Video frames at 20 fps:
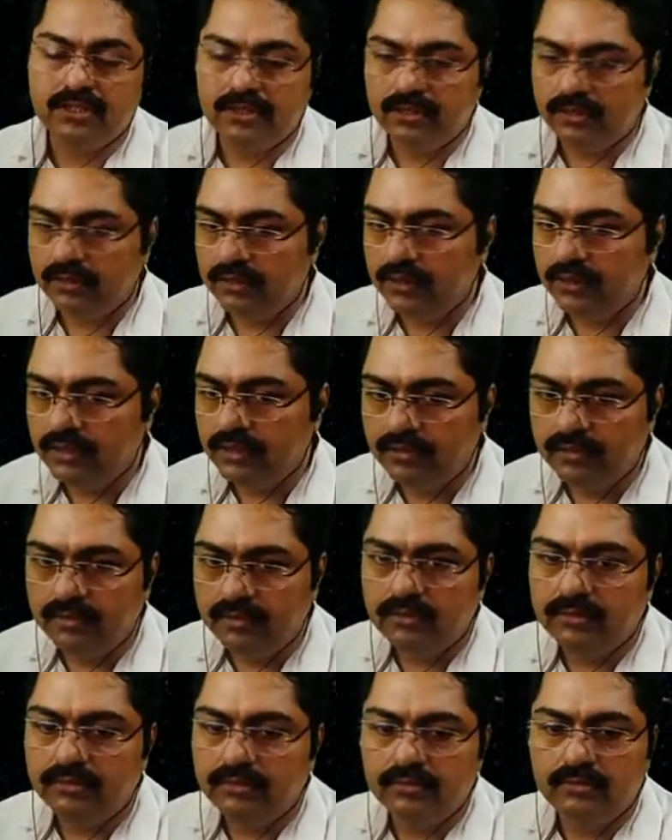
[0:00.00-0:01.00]

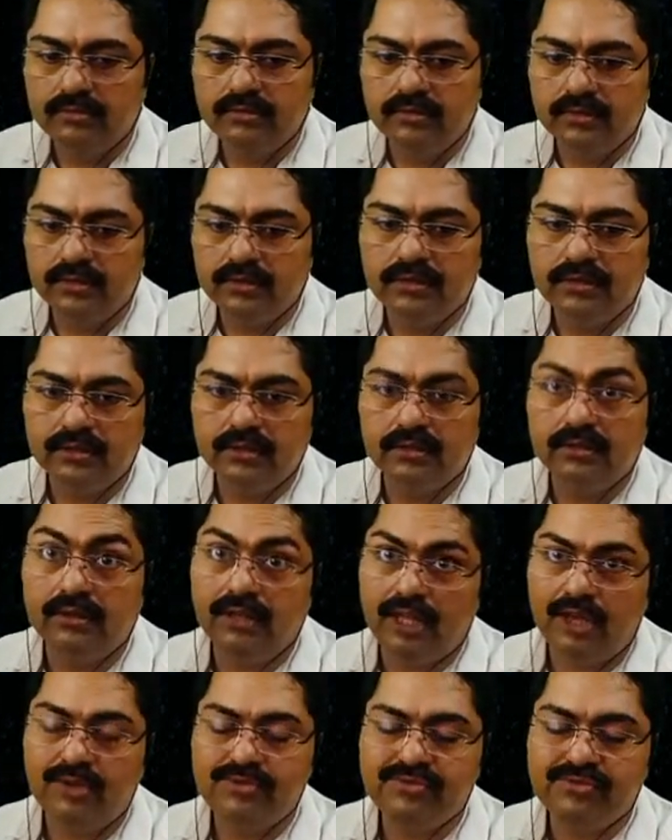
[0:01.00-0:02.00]

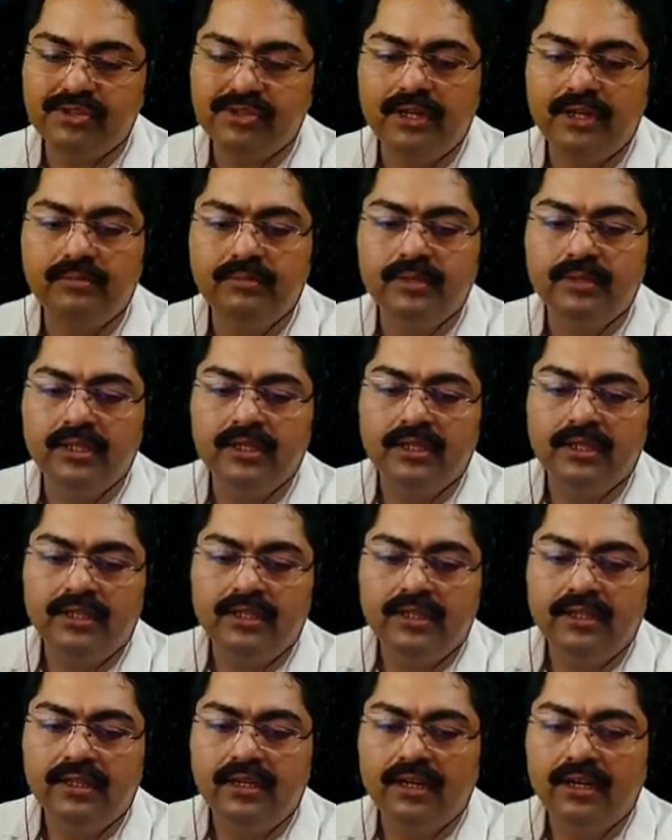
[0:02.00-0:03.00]
live stream.
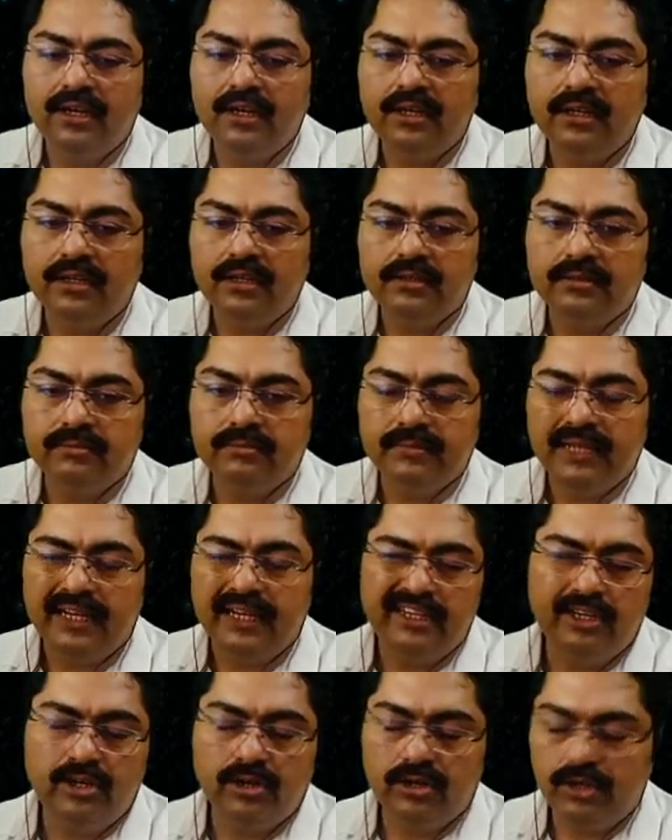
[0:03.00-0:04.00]
I
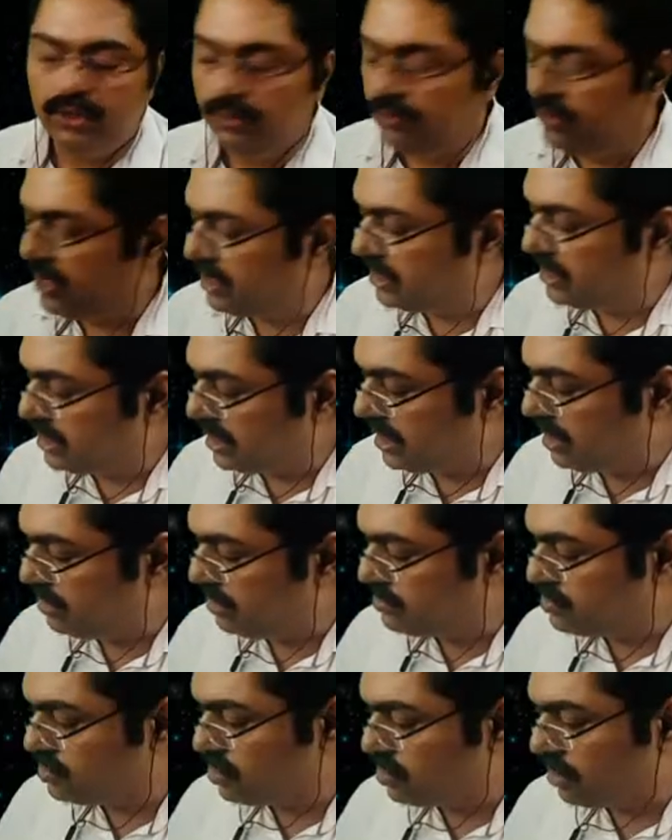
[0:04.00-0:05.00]
did not know that I have
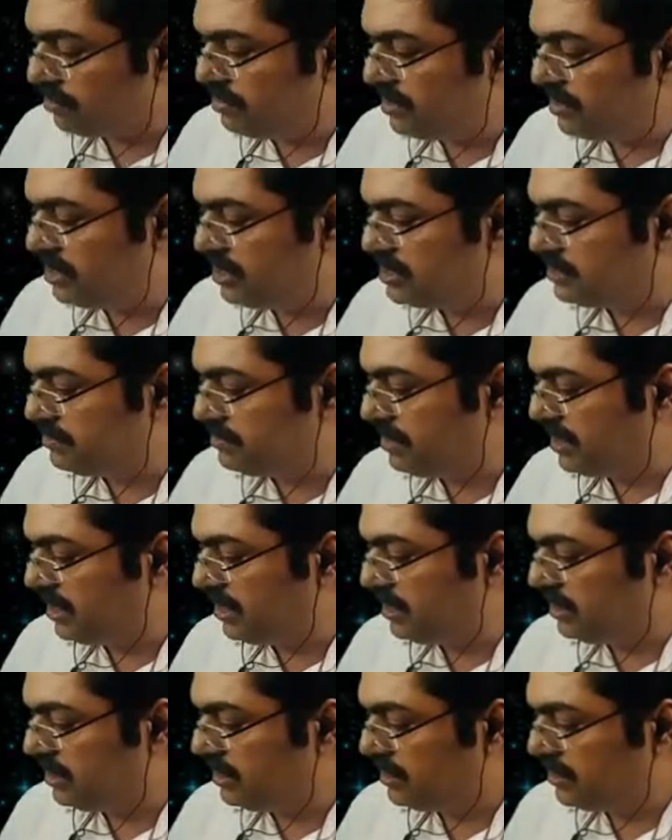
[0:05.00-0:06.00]
stopped the display.
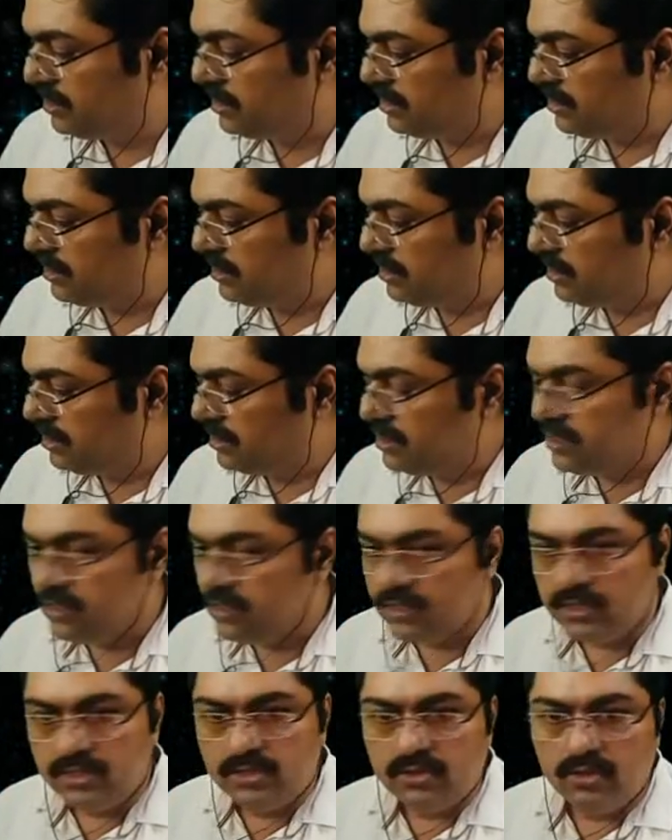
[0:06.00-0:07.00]

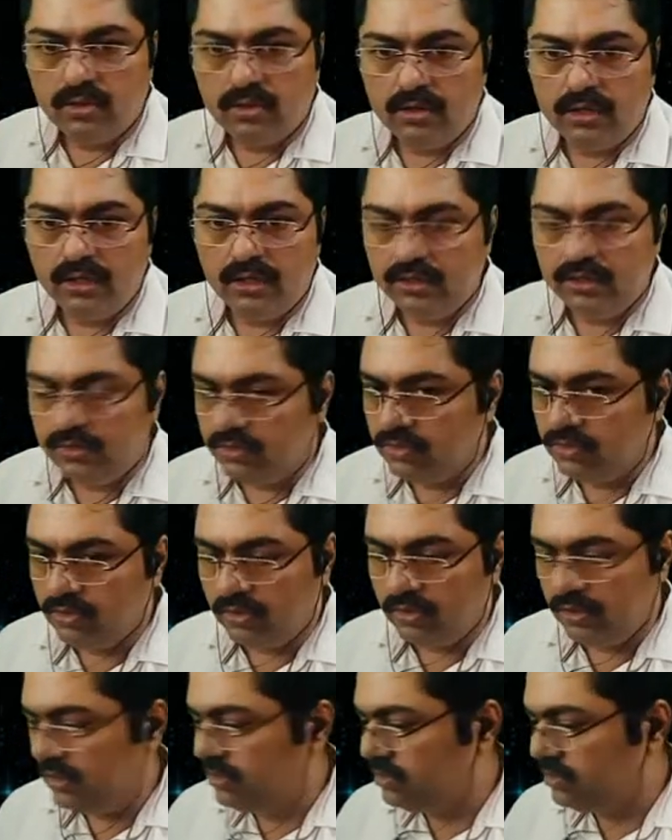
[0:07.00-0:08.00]
Sorry. I'll
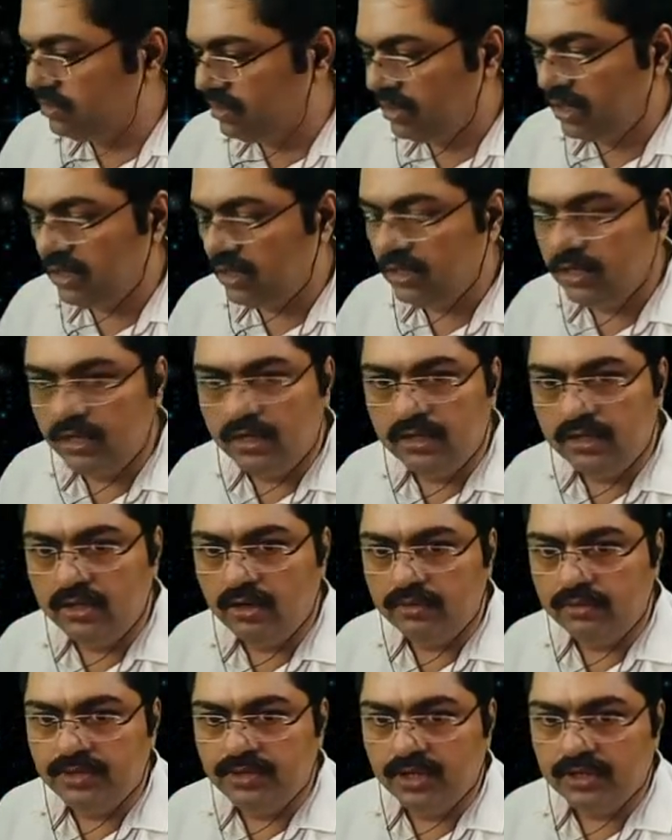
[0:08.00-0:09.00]
delete the
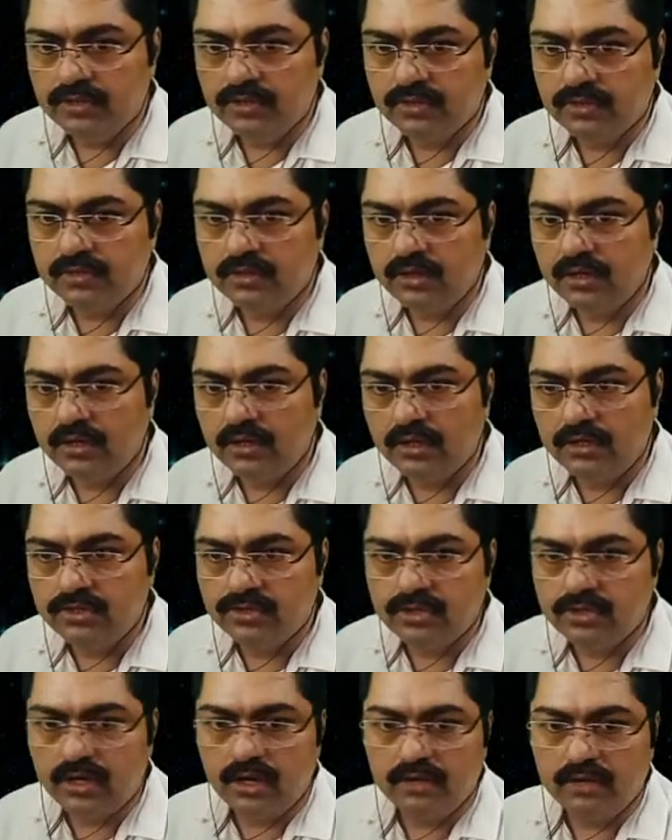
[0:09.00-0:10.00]
objects. I'll
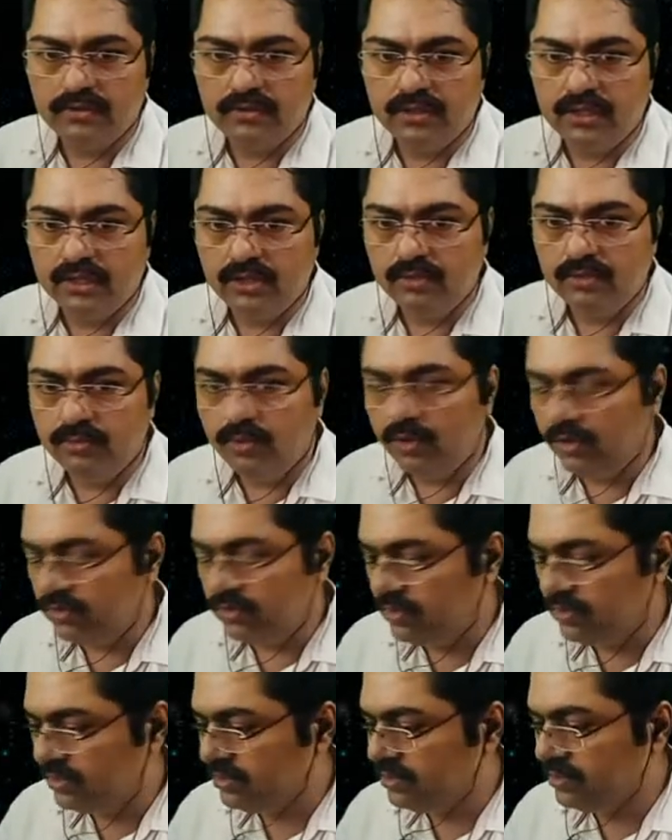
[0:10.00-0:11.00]
start with a new box.
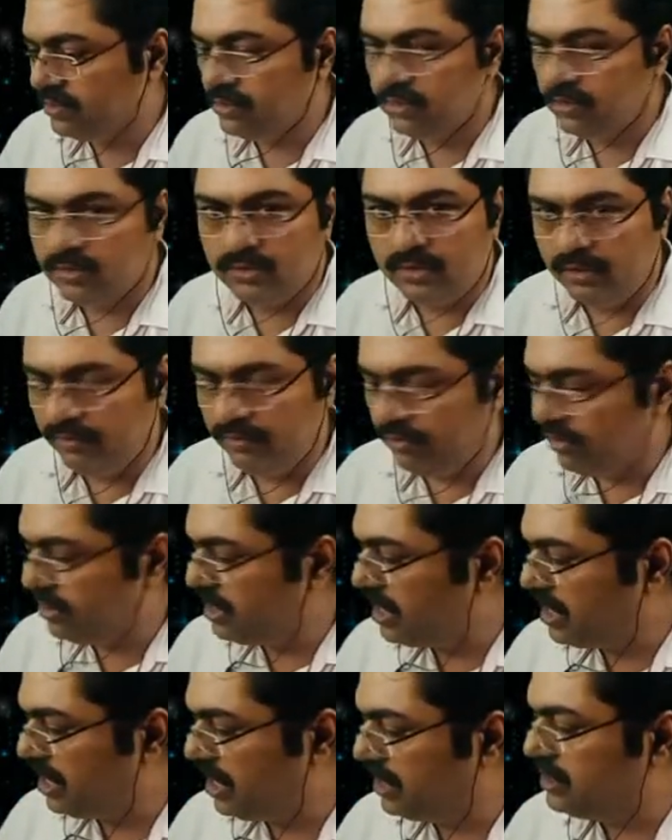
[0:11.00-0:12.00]
Sorry for
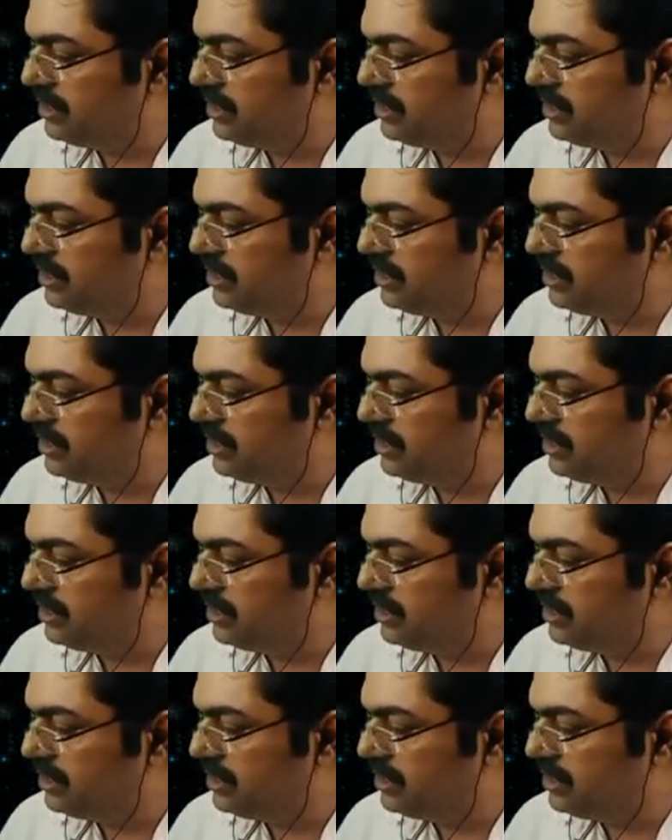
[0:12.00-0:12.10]
that.